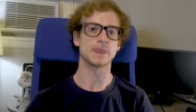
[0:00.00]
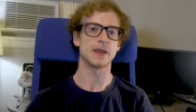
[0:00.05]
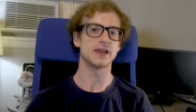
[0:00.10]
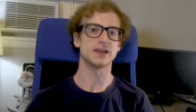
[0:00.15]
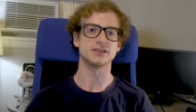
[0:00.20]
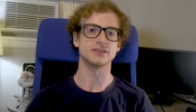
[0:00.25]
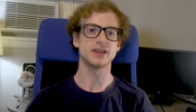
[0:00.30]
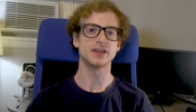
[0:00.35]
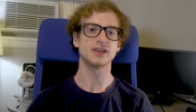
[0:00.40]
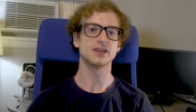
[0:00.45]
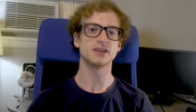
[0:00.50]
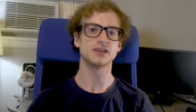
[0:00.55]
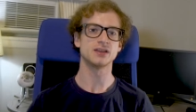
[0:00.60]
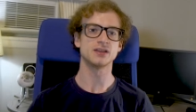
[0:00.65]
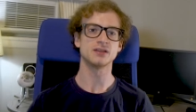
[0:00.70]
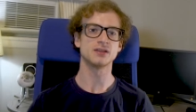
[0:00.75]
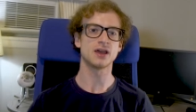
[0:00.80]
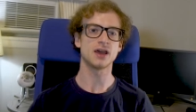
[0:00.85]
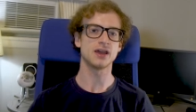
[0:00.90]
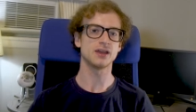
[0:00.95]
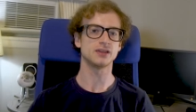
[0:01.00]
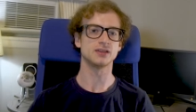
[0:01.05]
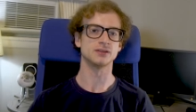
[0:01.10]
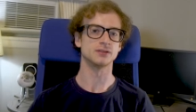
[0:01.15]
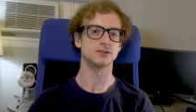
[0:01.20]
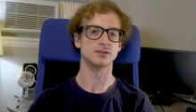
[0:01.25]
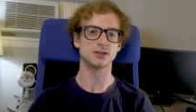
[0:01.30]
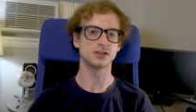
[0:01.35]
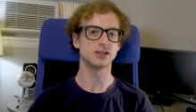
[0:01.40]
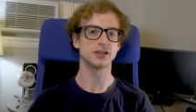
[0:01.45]
I can take it in. I
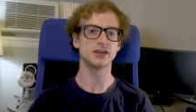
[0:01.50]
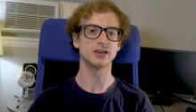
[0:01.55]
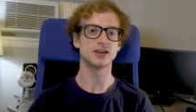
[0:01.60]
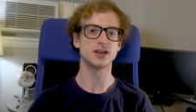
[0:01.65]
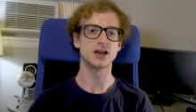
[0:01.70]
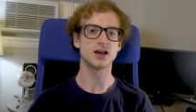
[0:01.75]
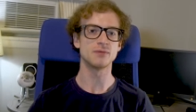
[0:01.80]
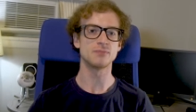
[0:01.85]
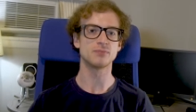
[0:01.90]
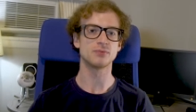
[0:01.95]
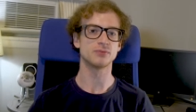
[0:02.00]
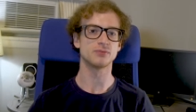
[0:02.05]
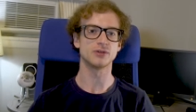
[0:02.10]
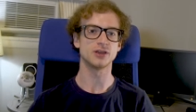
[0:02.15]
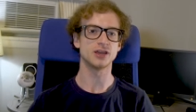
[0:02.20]
can clean it up.